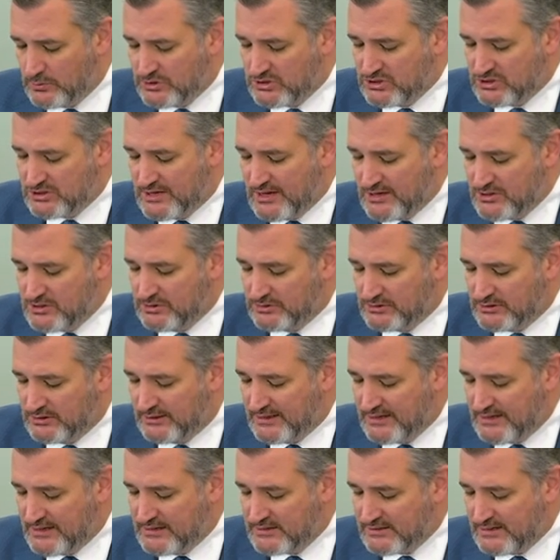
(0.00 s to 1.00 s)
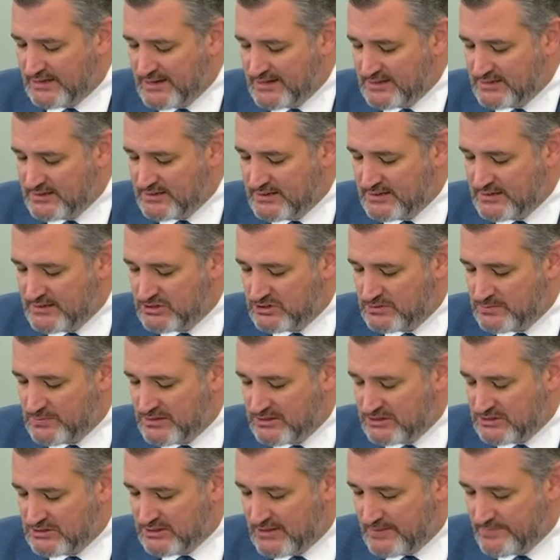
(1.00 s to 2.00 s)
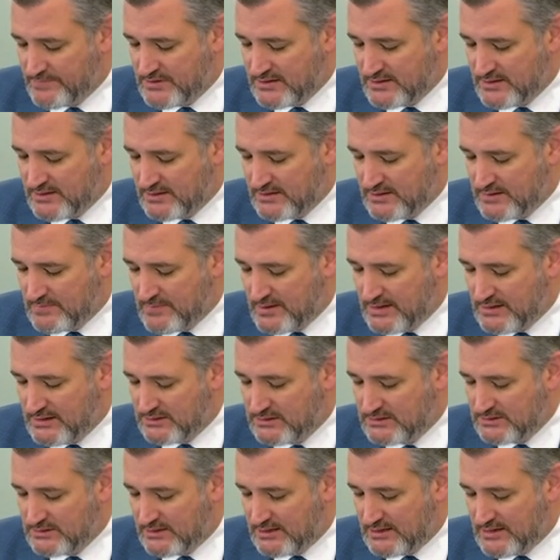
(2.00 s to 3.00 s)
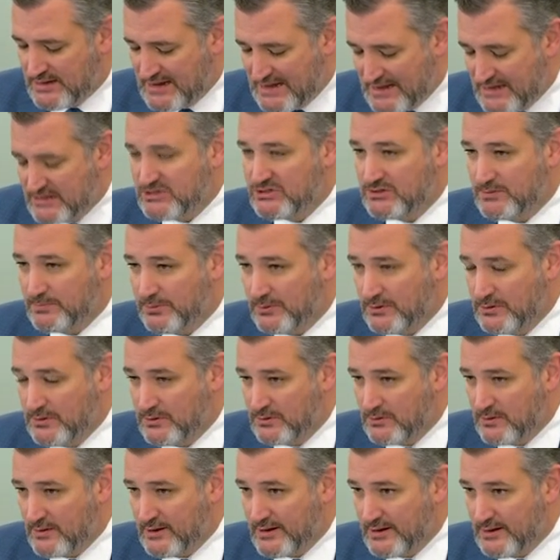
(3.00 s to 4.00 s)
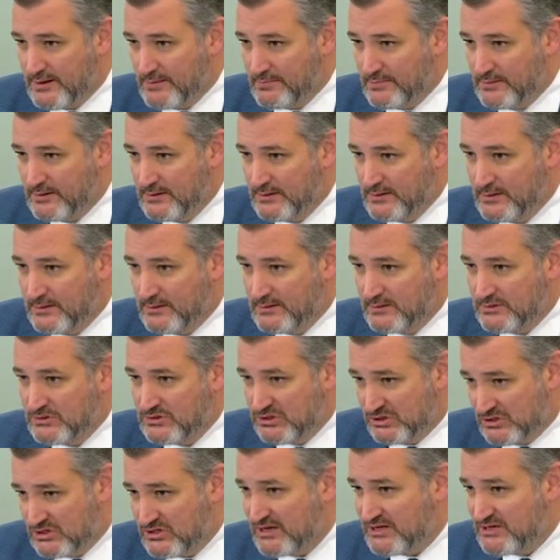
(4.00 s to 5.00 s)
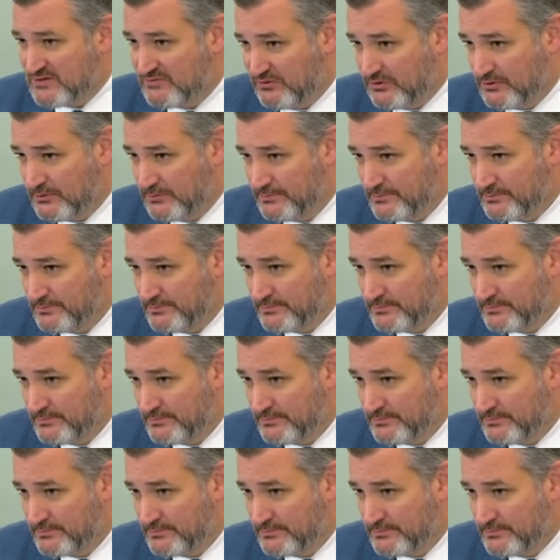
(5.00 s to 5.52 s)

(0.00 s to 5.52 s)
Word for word: Would schedule delays like this be something that makes a NASA program successful?